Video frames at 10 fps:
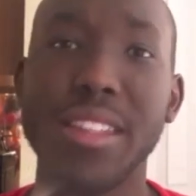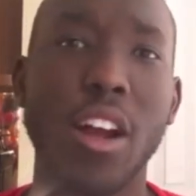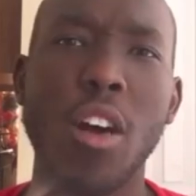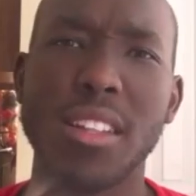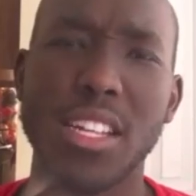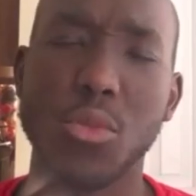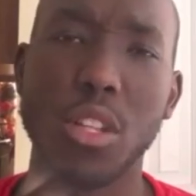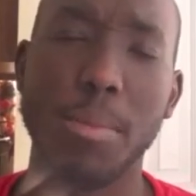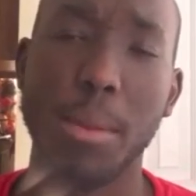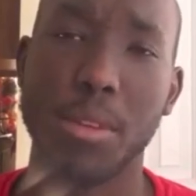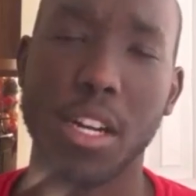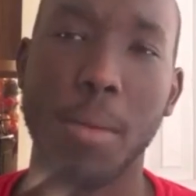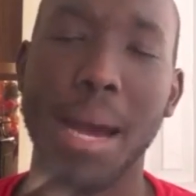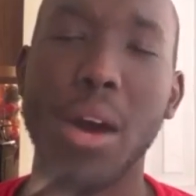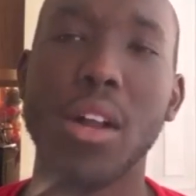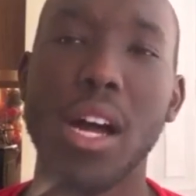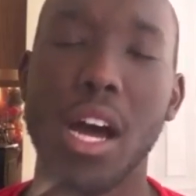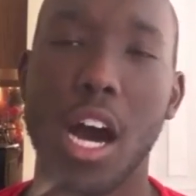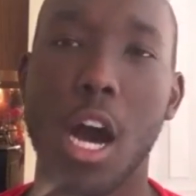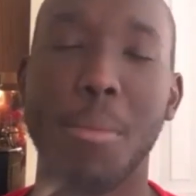the content that's really being able to come out.
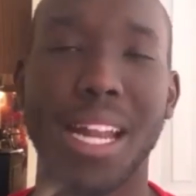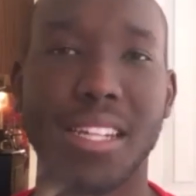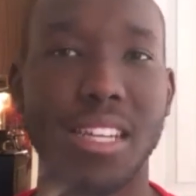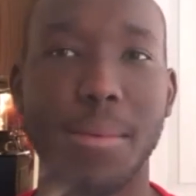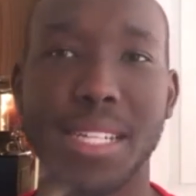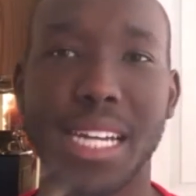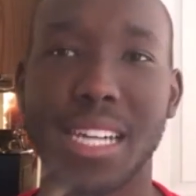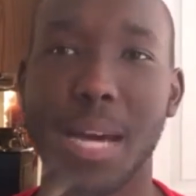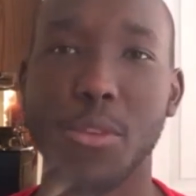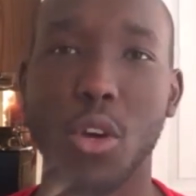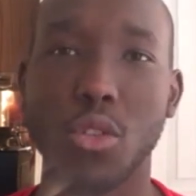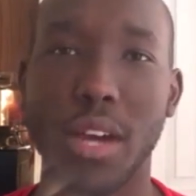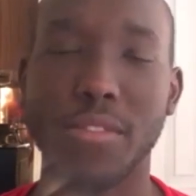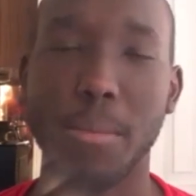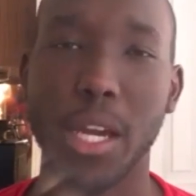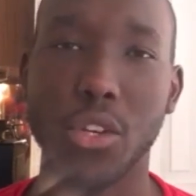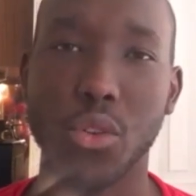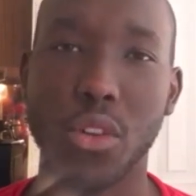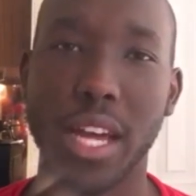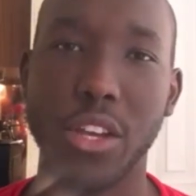But at the same exact time, you also have to make
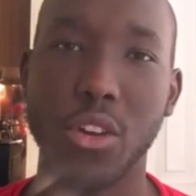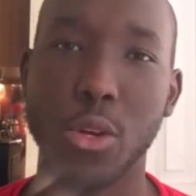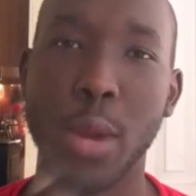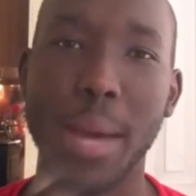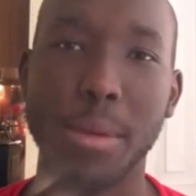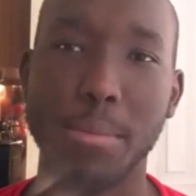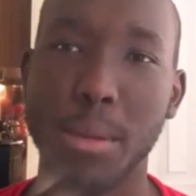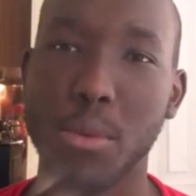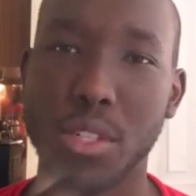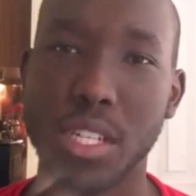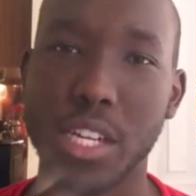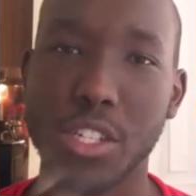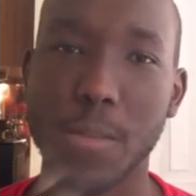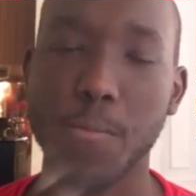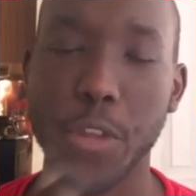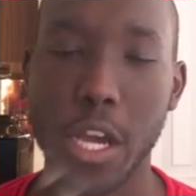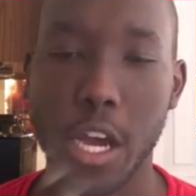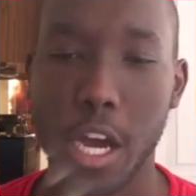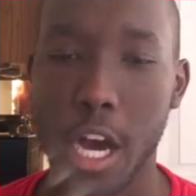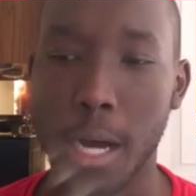sure that you're grabbing people's attention.
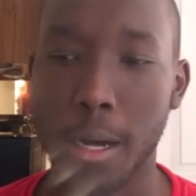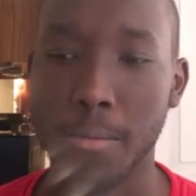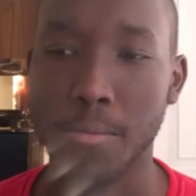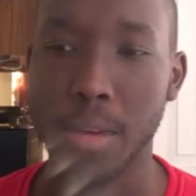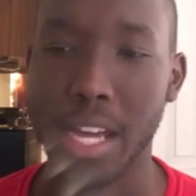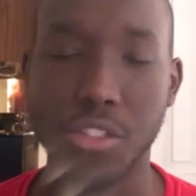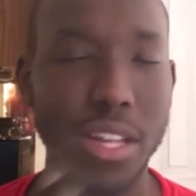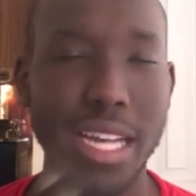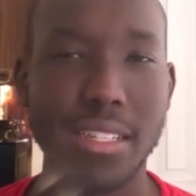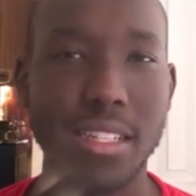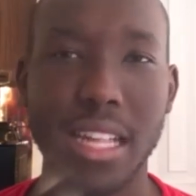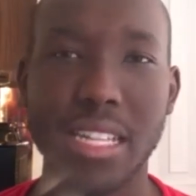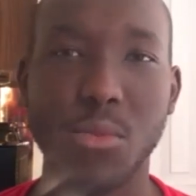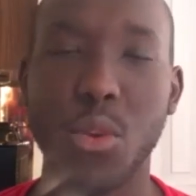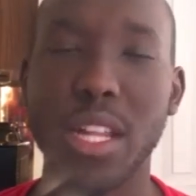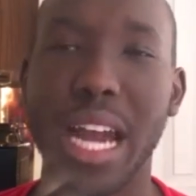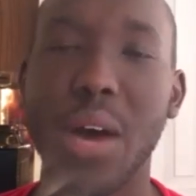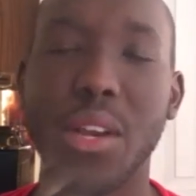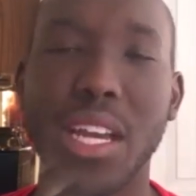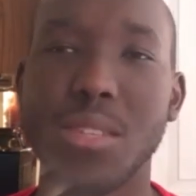And so that's really
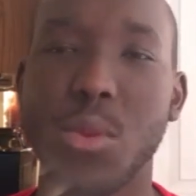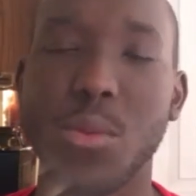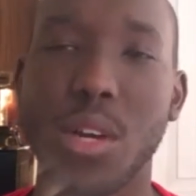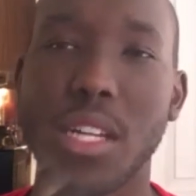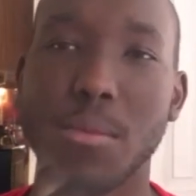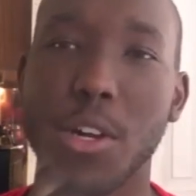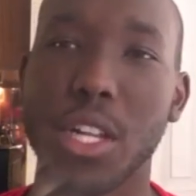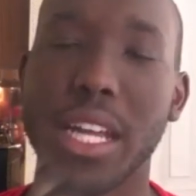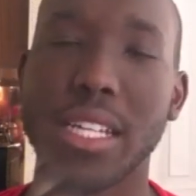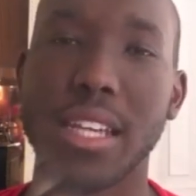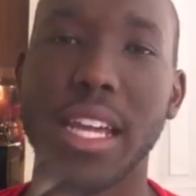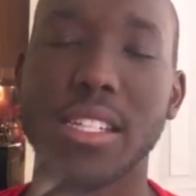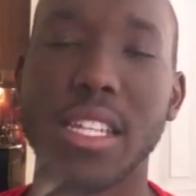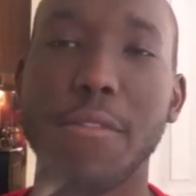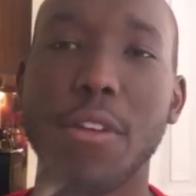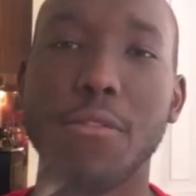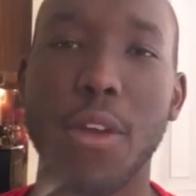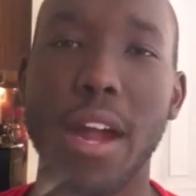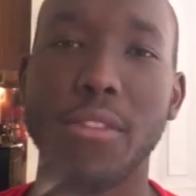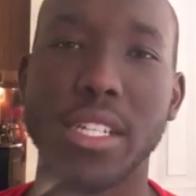how it is with content marketing. It's different
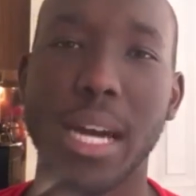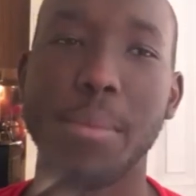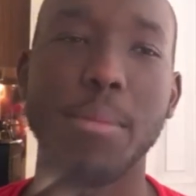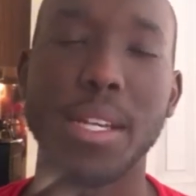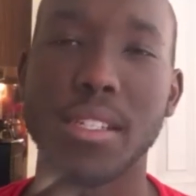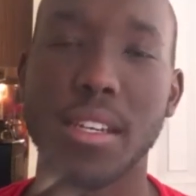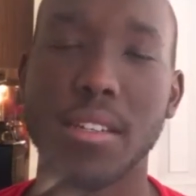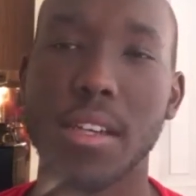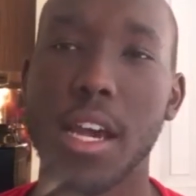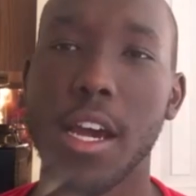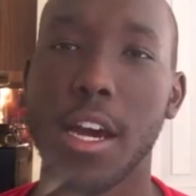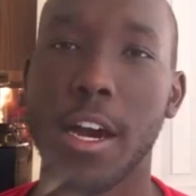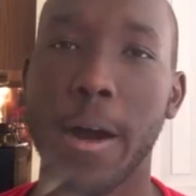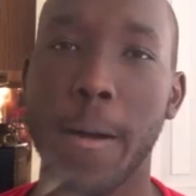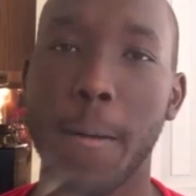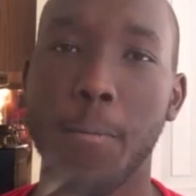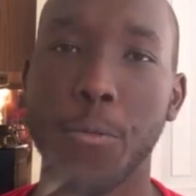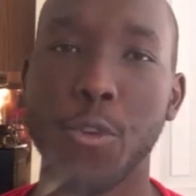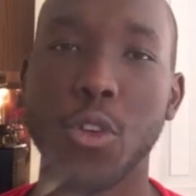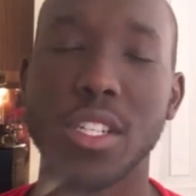for every type of business.
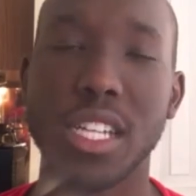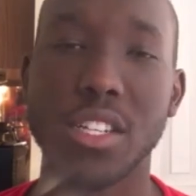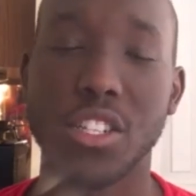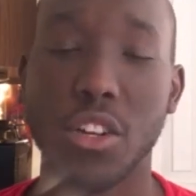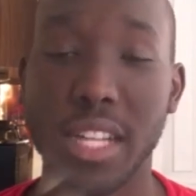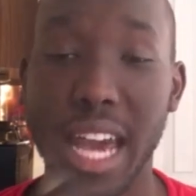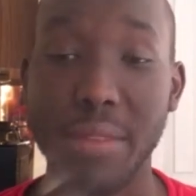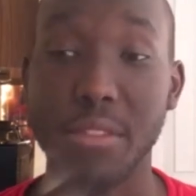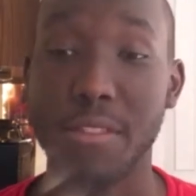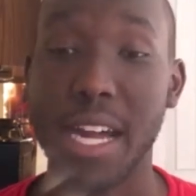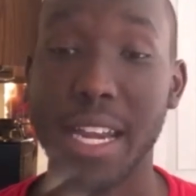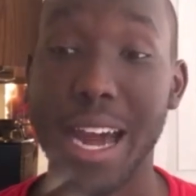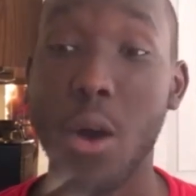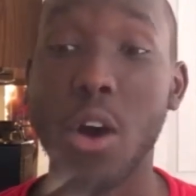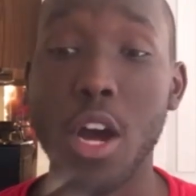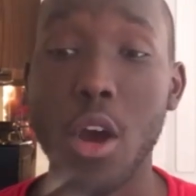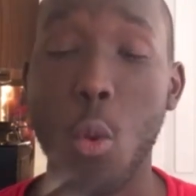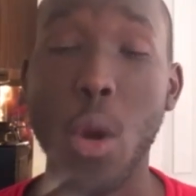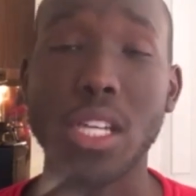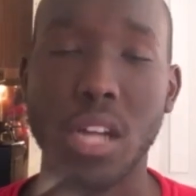You just necessarily have to find out,
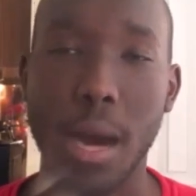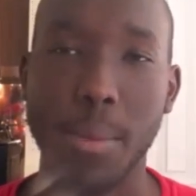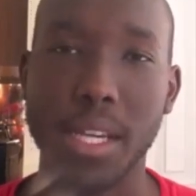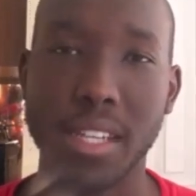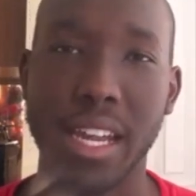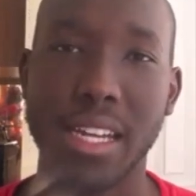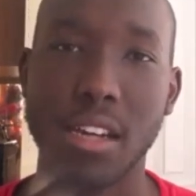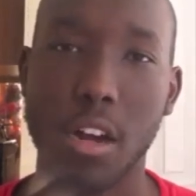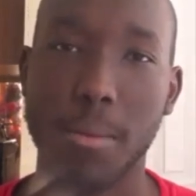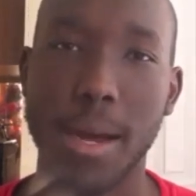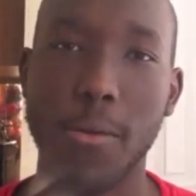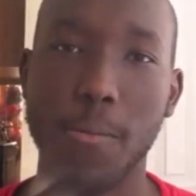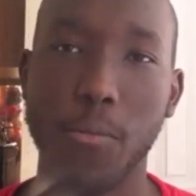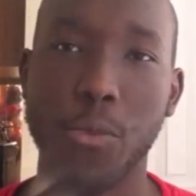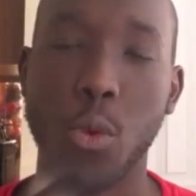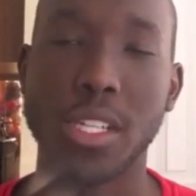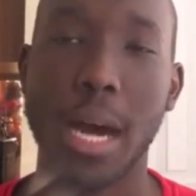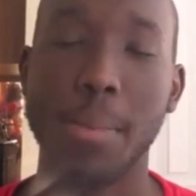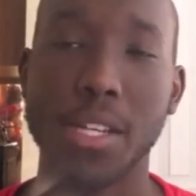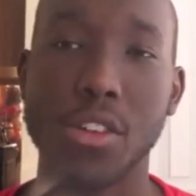what topics can I talk about? What
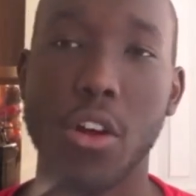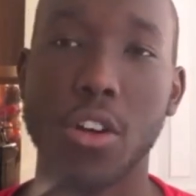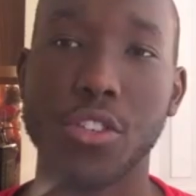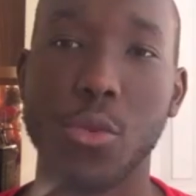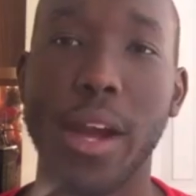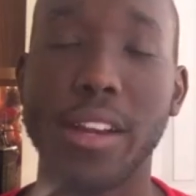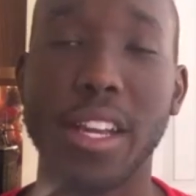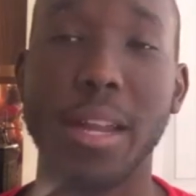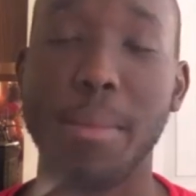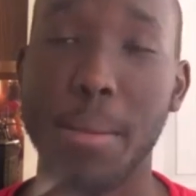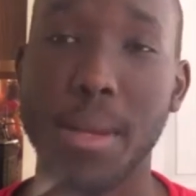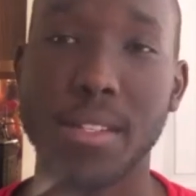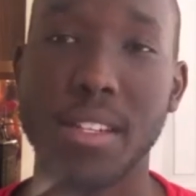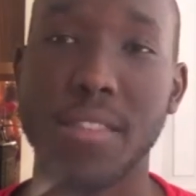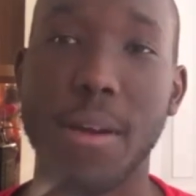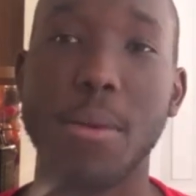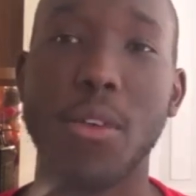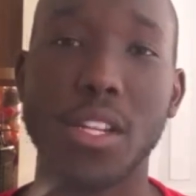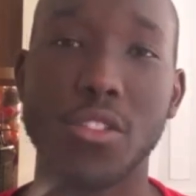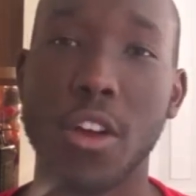topics are surrounded in my business? If I'm
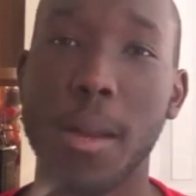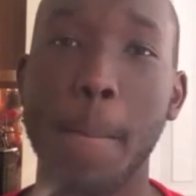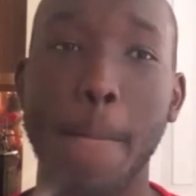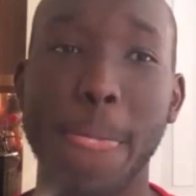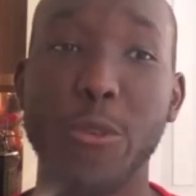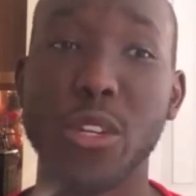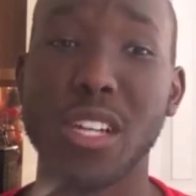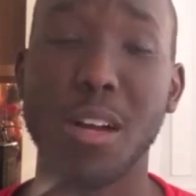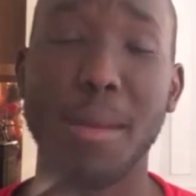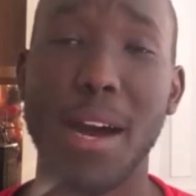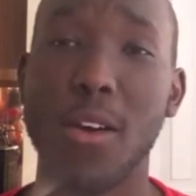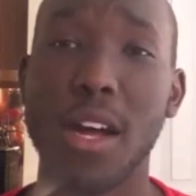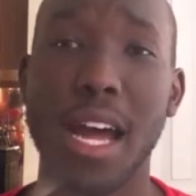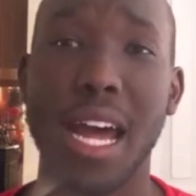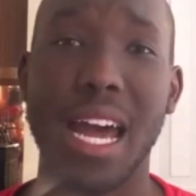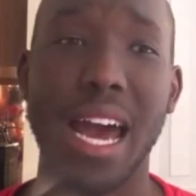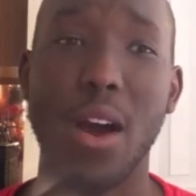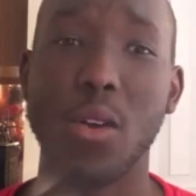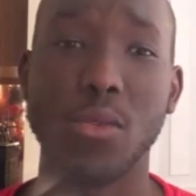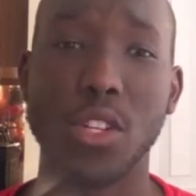a restaurant, you can talk about
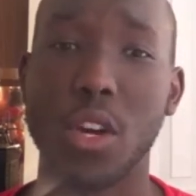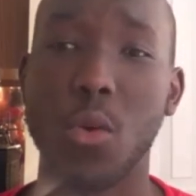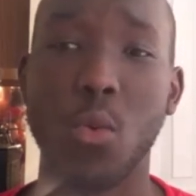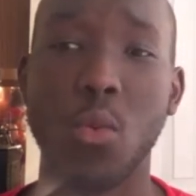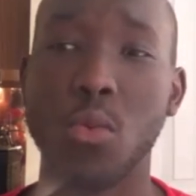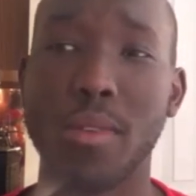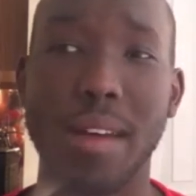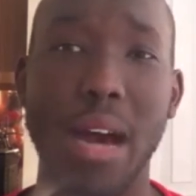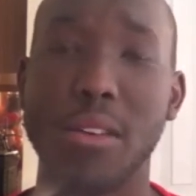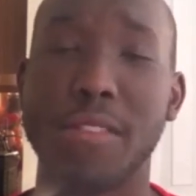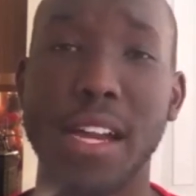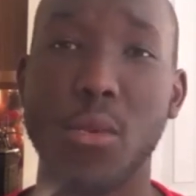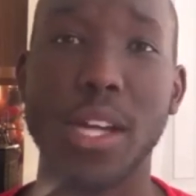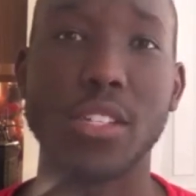how to find a